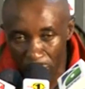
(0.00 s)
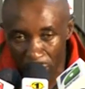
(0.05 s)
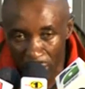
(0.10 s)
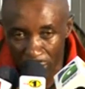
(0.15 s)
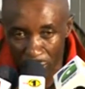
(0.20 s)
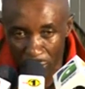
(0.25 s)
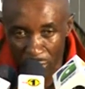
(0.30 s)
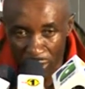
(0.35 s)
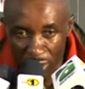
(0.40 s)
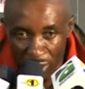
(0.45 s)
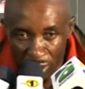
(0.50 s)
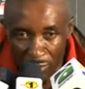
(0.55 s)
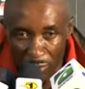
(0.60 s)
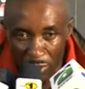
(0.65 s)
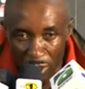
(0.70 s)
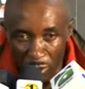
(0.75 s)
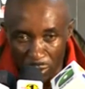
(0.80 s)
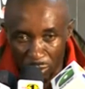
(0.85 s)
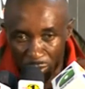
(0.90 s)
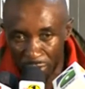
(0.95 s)
We
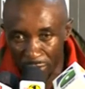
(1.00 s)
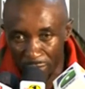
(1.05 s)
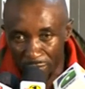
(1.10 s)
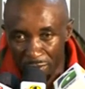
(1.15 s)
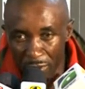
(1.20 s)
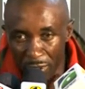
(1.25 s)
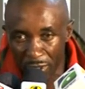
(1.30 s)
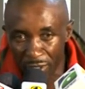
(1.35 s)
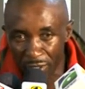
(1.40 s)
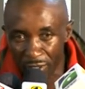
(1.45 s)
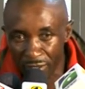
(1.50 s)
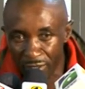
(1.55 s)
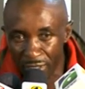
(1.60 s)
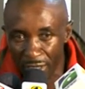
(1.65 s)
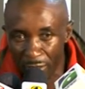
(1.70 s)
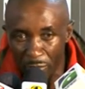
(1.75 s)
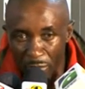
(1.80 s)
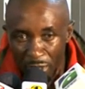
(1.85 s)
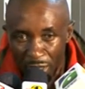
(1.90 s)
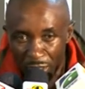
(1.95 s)
lose our
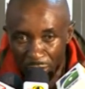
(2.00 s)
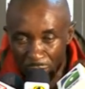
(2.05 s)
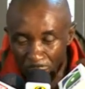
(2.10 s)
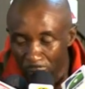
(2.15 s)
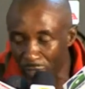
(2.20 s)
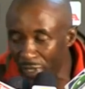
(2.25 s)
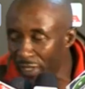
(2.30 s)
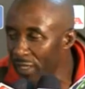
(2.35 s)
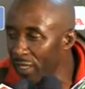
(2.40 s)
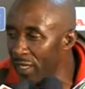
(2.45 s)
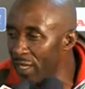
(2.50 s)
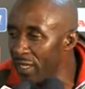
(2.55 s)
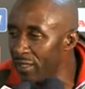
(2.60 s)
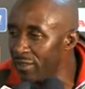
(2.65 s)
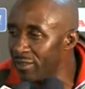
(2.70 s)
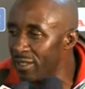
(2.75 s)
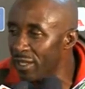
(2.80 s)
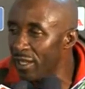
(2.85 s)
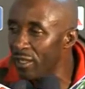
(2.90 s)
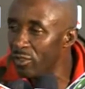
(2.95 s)
focus, and when you do that
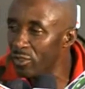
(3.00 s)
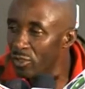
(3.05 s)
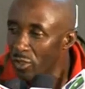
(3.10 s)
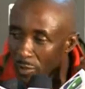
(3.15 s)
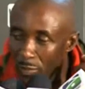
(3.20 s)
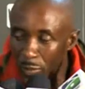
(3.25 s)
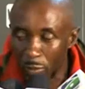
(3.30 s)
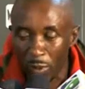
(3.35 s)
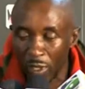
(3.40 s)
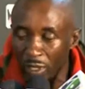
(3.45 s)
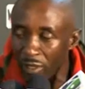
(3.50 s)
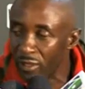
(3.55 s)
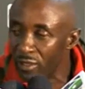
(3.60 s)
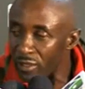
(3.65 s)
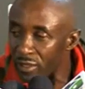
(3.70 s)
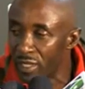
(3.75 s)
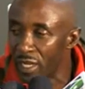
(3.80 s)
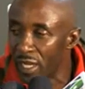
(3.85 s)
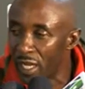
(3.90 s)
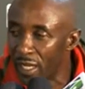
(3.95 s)
against top
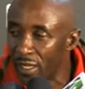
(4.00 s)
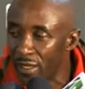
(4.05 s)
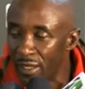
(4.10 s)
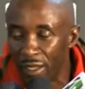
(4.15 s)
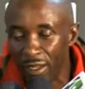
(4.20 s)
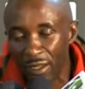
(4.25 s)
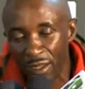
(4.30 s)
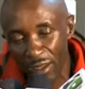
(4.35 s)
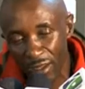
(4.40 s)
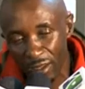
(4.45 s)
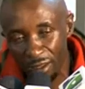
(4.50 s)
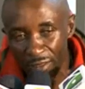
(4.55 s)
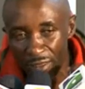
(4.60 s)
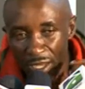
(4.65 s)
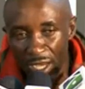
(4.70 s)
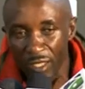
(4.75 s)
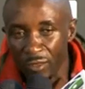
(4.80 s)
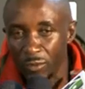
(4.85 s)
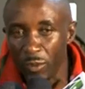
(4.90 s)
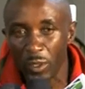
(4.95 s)
quality side,
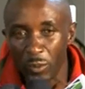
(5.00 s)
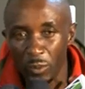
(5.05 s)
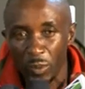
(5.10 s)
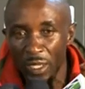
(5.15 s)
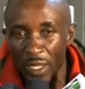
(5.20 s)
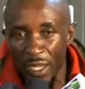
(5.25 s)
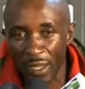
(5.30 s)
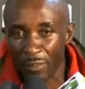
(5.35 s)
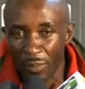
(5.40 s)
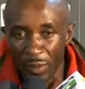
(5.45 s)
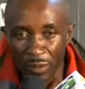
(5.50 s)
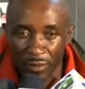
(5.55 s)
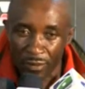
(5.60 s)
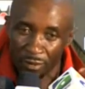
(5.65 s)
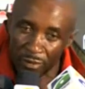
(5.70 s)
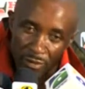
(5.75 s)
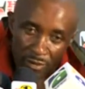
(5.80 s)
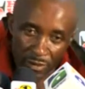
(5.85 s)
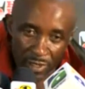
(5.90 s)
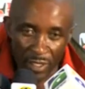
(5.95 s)
that's what will
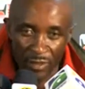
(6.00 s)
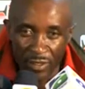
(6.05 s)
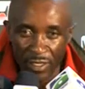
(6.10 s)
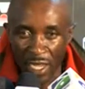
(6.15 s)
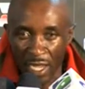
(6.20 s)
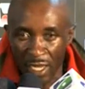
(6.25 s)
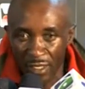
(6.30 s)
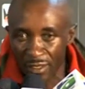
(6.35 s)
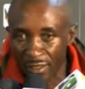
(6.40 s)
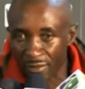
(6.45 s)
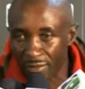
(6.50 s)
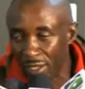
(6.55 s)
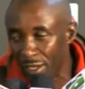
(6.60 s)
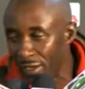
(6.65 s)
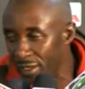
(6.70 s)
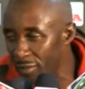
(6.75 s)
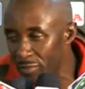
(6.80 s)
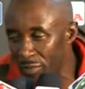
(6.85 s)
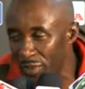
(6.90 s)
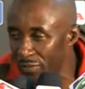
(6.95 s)
happen. These guys have
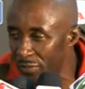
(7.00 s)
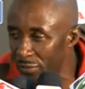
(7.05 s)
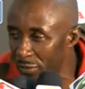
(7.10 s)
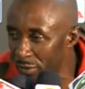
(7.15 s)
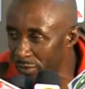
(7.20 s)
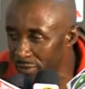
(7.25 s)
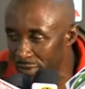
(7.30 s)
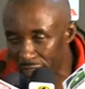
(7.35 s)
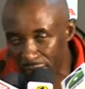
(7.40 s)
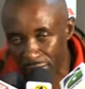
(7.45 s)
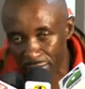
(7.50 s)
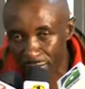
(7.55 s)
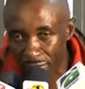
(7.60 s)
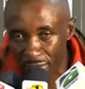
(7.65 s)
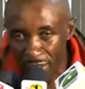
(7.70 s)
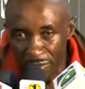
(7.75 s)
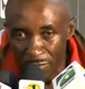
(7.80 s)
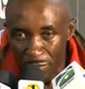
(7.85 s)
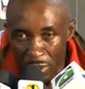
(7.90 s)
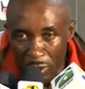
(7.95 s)
done it before.
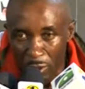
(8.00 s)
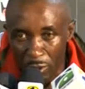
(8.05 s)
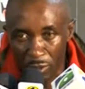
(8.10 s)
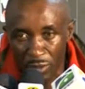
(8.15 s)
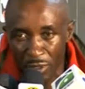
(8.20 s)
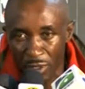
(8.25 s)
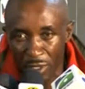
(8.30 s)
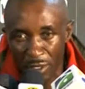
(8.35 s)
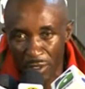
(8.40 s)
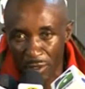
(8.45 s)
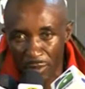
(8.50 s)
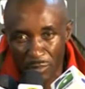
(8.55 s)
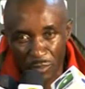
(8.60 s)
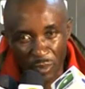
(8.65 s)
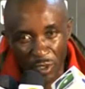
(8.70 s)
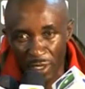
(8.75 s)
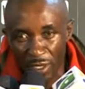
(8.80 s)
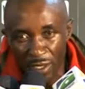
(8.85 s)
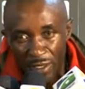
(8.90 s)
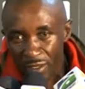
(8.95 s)
They bowl
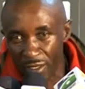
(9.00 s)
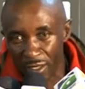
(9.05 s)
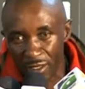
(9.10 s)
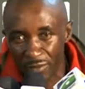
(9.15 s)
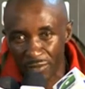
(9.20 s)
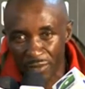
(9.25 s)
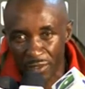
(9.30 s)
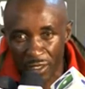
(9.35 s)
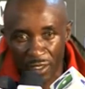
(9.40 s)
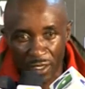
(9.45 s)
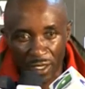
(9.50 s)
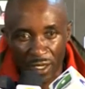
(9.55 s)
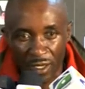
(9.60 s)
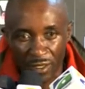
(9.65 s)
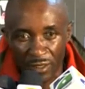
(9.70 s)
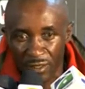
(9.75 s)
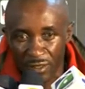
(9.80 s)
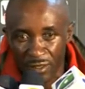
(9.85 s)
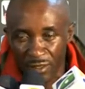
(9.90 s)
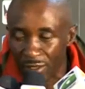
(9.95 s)
brilliantly for the
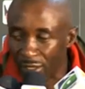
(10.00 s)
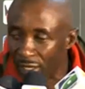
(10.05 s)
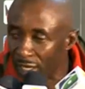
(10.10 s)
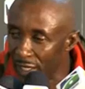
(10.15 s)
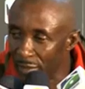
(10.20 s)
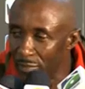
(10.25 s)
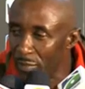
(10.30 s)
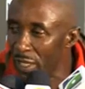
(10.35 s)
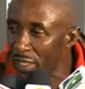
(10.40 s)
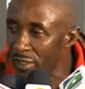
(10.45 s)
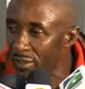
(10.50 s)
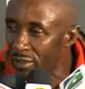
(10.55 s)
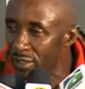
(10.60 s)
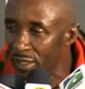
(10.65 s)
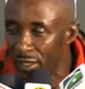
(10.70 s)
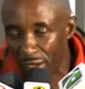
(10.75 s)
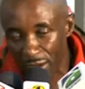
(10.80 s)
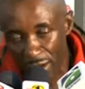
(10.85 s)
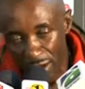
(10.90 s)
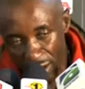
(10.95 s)
last 8
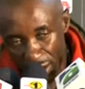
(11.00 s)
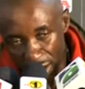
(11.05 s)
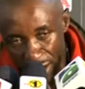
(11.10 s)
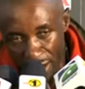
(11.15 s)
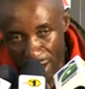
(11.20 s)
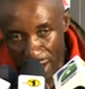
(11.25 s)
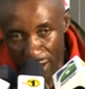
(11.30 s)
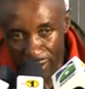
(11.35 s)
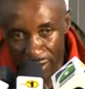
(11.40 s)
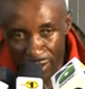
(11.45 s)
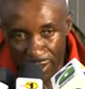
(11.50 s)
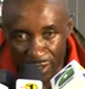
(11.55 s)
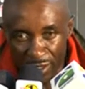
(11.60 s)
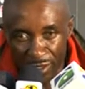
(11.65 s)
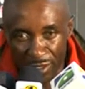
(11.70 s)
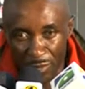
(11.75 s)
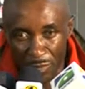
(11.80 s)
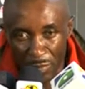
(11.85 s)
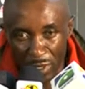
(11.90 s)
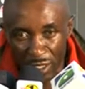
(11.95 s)
months, and now
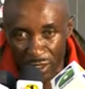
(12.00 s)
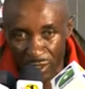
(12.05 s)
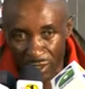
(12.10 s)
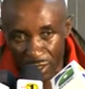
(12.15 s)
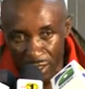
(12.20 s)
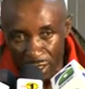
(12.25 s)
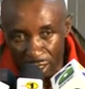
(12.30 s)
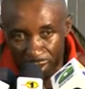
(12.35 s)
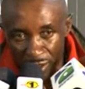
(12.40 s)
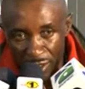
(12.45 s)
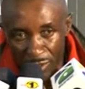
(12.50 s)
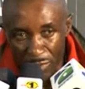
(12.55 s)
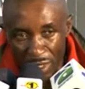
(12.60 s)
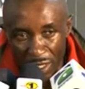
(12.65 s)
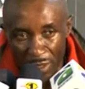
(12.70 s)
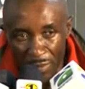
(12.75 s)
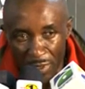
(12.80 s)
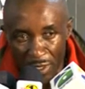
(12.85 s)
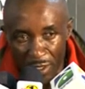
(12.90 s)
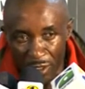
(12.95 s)
this is the biggest stage, and
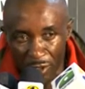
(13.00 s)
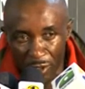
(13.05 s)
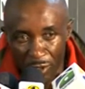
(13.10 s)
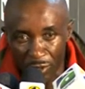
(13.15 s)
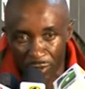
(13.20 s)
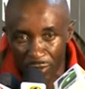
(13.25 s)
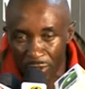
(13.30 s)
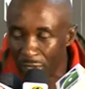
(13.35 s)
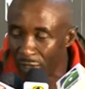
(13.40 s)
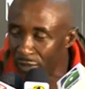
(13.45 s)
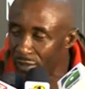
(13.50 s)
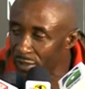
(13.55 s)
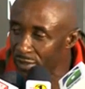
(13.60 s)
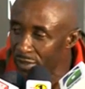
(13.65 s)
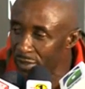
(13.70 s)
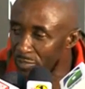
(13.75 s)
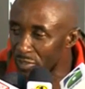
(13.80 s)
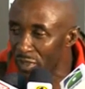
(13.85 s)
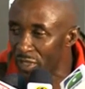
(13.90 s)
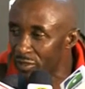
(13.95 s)
maybe, you know,
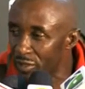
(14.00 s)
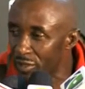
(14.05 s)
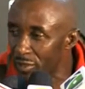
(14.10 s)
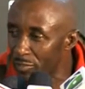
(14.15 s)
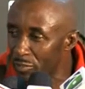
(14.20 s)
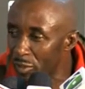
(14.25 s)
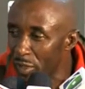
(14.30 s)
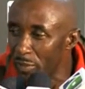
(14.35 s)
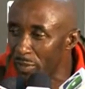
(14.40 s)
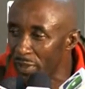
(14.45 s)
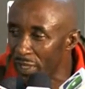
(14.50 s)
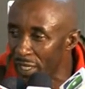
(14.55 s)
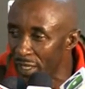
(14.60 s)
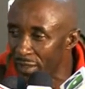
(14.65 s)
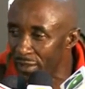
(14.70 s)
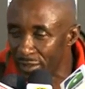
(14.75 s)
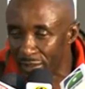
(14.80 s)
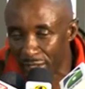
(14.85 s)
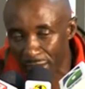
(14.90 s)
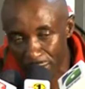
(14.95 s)
just the pressure probably
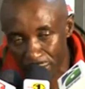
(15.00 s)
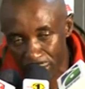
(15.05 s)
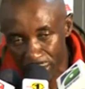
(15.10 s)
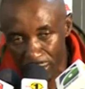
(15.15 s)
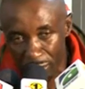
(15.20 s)
gets to them.